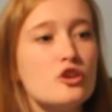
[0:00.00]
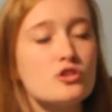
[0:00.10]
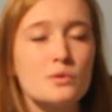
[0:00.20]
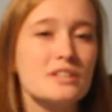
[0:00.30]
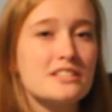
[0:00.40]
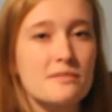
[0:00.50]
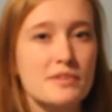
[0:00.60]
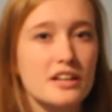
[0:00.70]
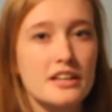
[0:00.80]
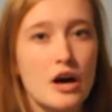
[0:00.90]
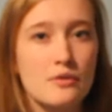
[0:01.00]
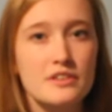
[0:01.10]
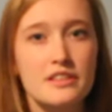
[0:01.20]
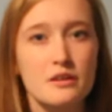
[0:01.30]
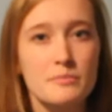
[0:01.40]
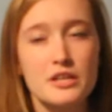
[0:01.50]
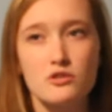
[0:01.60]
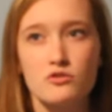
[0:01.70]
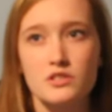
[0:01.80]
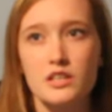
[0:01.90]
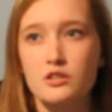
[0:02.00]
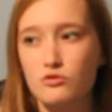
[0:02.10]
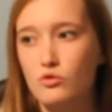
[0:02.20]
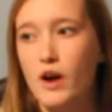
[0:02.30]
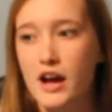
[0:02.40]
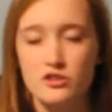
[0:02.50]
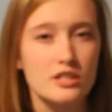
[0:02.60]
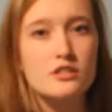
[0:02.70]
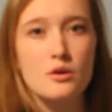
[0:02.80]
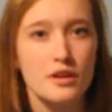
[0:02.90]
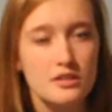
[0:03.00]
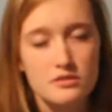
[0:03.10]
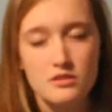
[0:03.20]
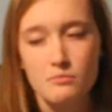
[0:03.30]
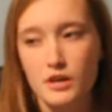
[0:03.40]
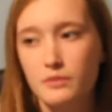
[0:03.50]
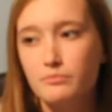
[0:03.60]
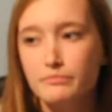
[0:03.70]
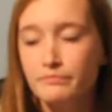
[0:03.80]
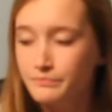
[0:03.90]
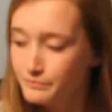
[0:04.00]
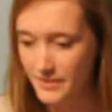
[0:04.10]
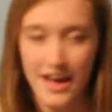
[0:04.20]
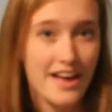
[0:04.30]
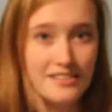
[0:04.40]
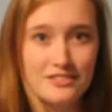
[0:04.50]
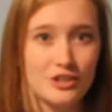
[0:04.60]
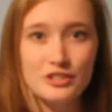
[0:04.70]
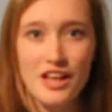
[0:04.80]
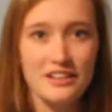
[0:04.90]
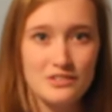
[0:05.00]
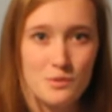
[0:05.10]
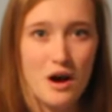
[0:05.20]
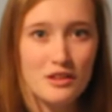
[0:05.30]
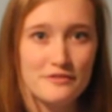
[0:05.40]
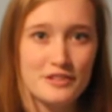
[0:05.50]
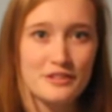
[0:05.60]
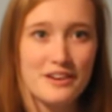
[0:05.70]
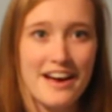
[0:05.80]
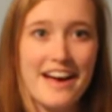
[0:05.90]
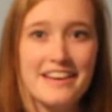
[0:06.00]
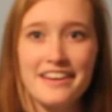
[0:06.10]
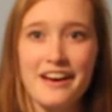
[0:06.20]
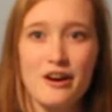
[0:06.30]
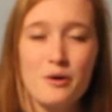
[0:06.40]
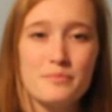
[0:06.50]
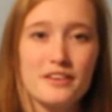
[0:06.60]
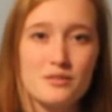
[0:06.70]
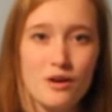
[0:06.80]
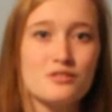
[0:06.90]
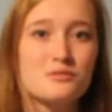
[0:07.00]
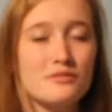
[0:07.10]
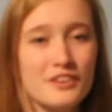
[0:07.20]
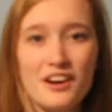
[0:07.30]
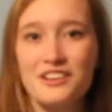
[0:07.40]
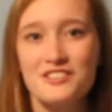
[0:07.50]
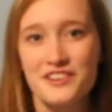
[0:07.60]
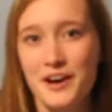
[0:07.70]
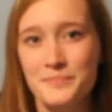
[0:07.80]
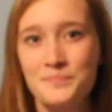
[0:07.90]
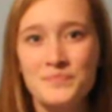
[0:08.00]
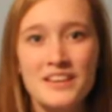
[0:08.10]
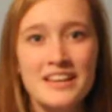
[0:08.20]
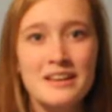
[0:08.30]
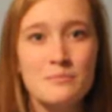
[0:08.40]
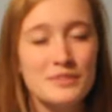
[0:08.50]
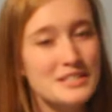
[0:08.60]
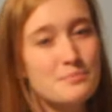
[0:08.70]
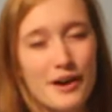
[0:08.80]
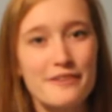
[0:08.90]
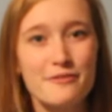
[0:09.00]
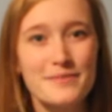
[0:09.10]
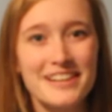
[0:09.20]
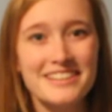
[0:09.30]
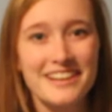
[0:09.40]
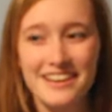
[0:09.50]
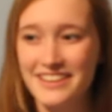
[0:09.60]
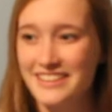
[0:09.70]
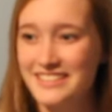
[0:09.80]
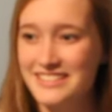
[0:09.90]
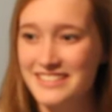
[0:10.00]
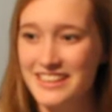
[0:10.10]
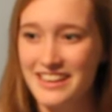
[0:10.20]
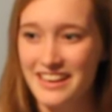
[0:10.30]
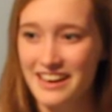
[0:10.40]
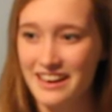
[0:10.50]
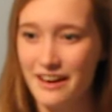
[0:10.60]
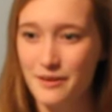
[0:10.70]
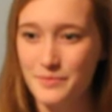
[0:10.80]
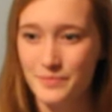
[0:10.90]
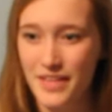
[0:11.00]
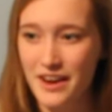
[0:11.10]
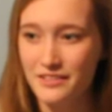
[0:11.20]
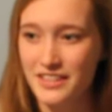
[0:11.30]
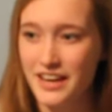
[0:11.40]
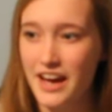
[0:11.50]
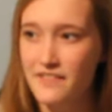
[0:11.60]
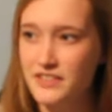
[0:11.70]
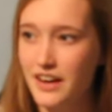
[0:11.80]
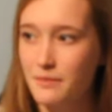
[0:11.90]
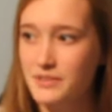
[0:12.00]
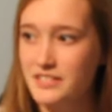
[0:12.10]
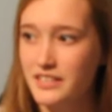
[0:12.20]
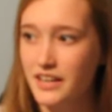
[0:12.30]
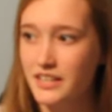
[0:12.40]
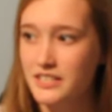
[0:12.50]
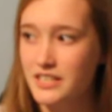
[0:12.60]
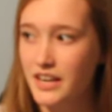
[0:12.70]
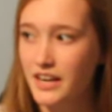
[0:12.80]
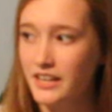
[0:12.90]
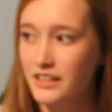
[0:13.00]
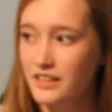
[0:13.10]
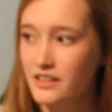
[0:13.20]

Don't eat something unhealthy that'll make you just like crash, like donuts or something. And good luck to all of you, and I hope that you all do a very good job. Please pray for me, because I don't think I have time to study tonight.